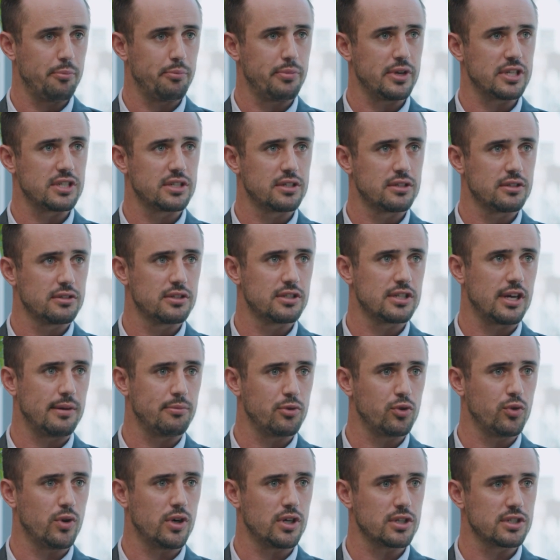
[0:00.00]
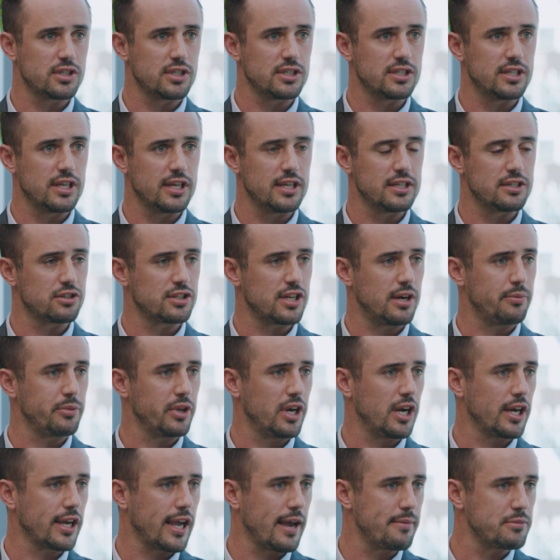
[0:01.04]
but some nuances there. So
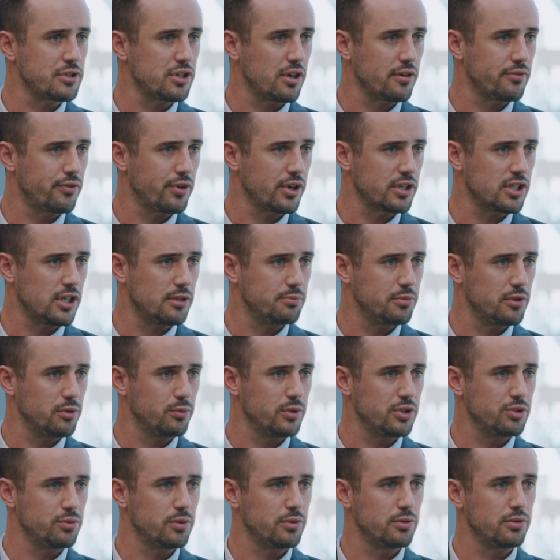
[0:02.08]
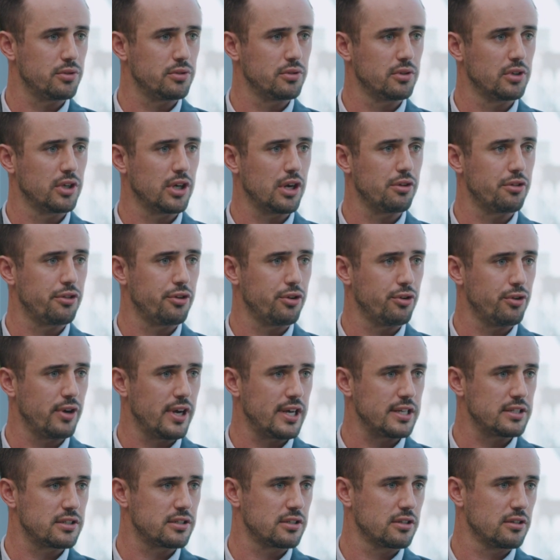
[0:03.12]
something like Amazon, for example, which would go through
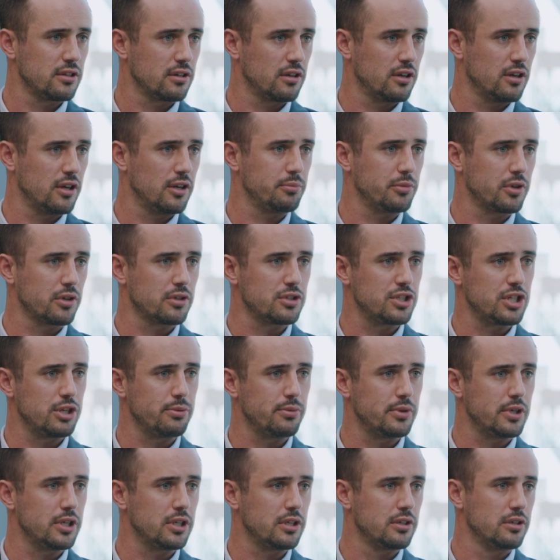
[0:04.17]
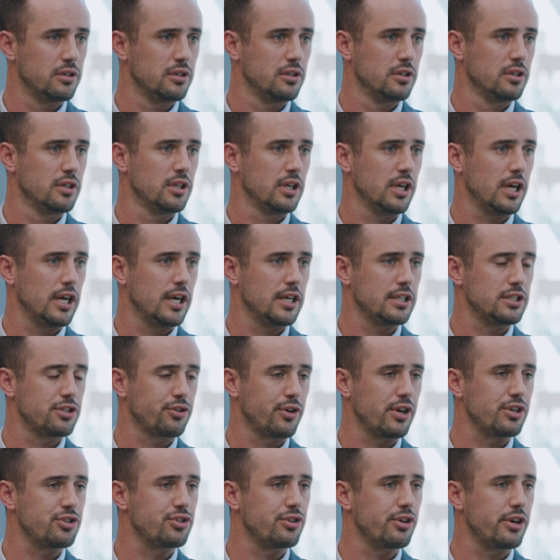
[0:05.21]
as consumer
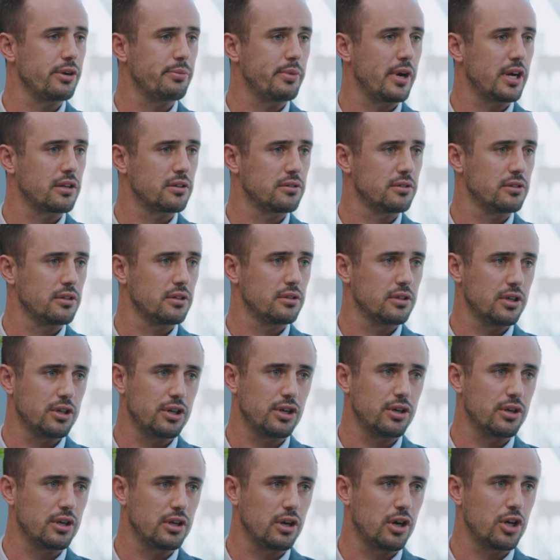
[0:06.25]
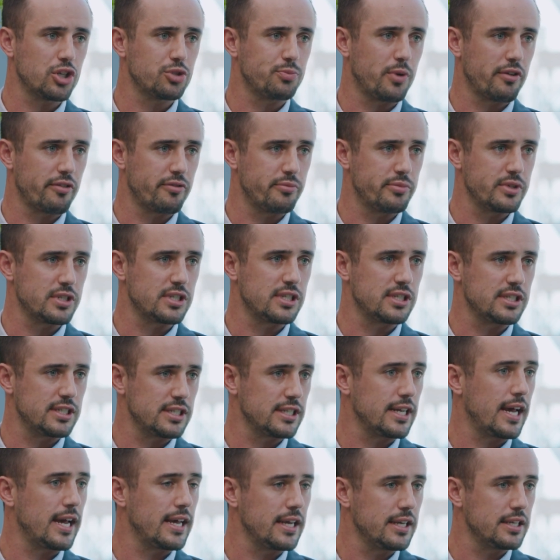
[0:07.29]
discretionary, but a large part of the business
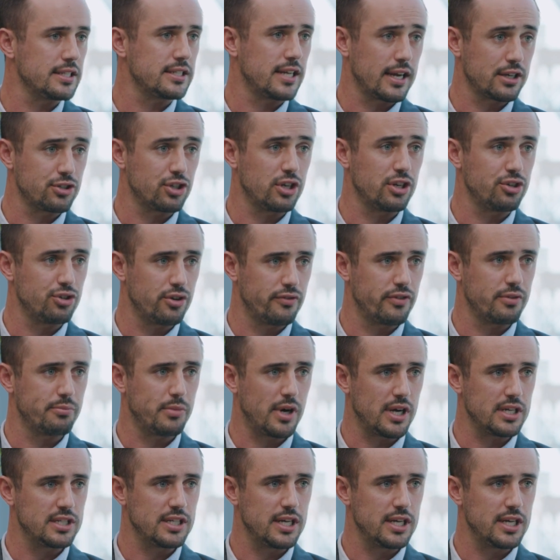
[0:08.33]
is actually driven by